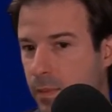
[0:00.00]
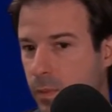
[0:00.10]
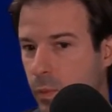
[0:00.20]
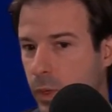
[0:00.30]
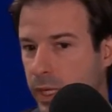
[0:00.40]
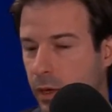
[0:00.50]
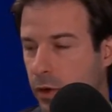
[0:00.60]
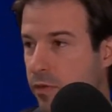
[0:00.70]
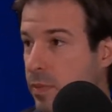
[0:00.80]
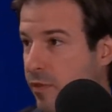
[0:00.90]
we heard
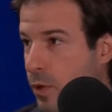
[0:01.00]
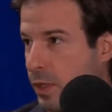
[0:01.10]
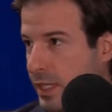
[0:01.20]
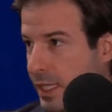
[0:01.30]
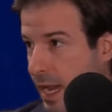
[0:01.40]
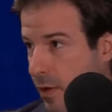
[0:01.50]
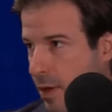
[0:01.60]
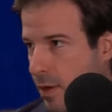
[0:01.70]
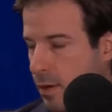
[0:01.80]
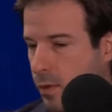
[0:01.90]
from the folks at
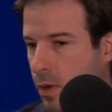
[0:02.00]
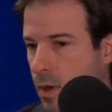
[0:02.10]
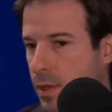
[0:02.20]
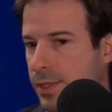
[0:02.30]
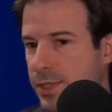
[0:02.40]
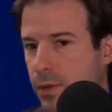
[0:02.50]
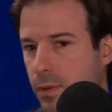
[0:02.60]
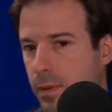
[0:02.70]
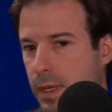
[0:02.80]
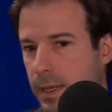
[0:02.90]
Carrier, who are
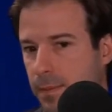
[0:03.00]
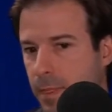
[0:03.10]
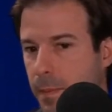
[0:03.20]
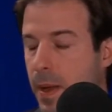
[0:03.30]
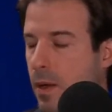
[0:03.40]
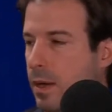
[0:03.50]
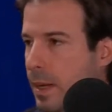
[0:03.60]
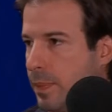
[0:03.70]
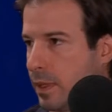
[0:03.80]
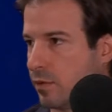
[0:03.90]
also the parent
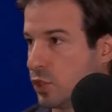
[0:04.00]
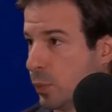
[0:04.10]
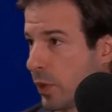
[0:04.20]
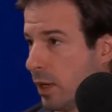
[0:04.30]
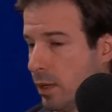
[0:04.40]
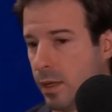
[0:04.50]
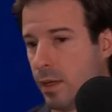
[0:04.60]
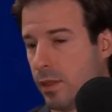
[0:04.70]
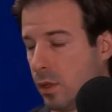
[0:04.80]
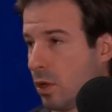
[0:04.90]
company of Supra,
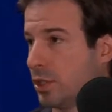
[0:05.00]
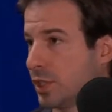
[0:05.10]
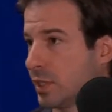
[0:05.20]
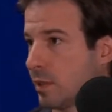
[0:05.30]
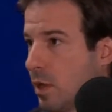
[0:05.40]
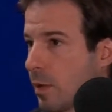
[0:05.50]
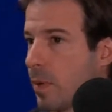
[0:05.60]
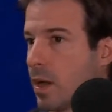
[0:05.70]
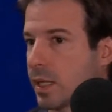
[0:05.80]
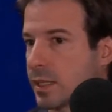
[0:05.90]
the largest
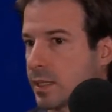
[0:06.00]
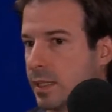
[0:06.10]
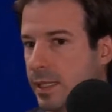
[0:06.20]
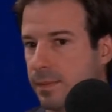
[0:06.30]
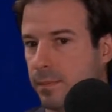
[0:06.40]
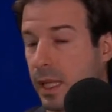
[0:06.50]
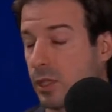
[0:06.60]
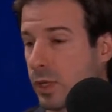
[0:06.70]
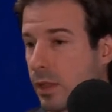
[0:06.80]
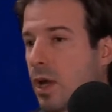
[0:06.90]

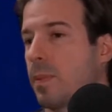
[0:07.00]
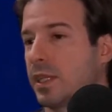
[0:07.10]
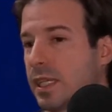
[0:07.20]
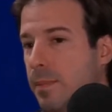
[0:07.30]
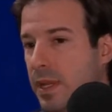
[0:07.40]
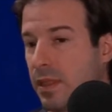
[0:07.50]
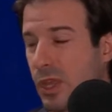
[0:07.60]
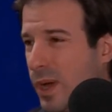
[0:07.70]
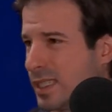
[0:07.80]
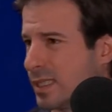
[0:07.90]
electronic lockbox company in the
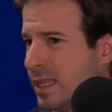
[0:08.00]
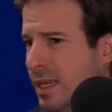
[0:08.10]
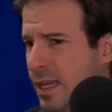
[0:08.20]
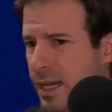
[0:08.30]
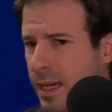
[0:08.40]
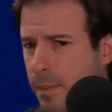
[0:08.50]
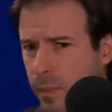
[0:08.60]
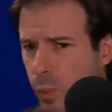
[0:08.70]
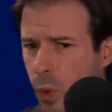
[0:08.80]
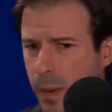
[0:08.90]
US,
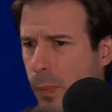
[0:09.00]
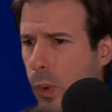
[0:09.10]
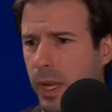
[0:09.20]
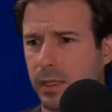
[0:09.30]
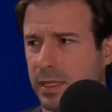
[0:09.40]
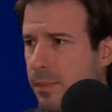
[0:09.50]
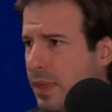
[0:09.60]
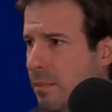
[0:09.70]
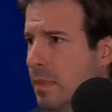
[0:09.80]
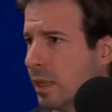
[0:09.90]
1 point
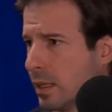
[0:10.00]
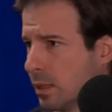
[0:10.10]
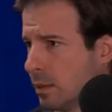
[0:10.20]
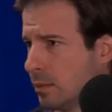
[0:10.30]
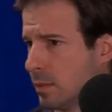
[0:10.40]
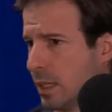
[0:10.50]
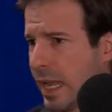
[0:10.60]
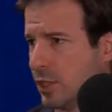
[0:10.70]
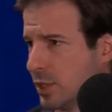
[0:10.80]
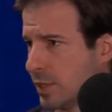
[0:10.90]
something million
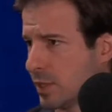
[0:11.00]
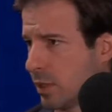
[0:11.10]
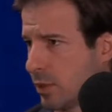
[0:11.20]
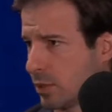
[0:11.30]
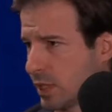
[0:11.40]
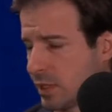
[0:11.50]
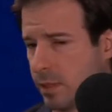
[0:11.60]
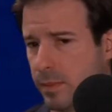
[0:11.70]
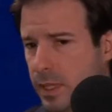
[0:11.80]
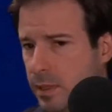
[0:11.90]
agents on their system,
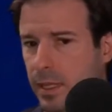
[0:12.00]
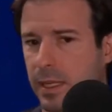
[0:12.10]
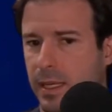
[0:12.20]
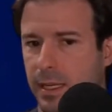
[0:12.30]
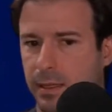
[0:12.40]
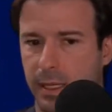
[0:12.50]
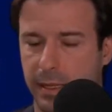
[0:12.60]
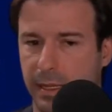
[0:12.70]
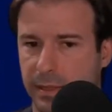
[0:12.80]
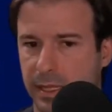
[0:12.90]
and
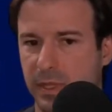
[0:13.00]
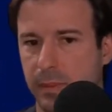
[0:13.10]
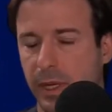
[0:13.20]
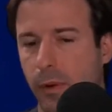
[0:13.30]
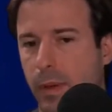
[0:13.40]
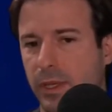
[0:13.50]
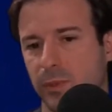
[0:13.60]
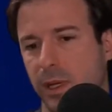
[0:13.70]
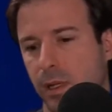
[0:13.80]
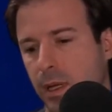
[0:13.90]
that seems to be growing as well.